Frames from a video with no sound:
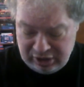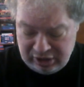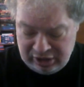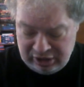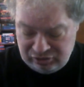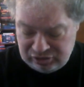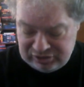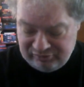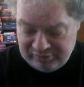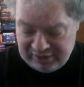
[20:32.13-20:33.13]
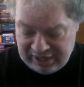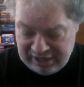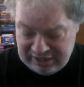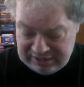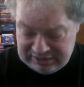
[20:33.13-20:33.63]
hundreds of
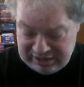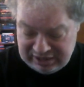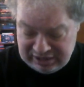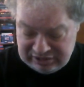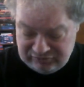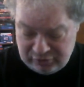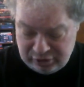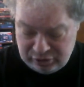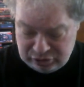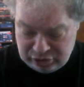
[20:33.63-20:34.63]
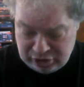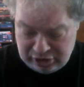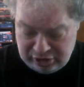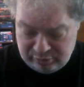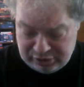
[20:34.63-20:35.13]
behind-the-scenes photos,
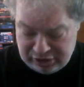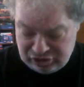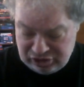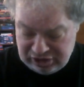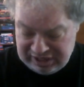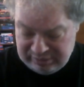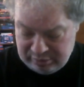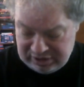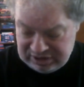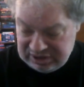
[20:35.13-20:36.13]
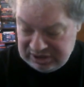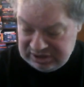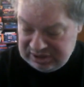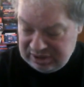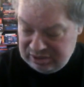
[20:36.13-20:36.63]
production and publicity
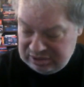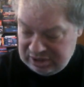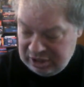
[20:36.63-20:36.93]
stills,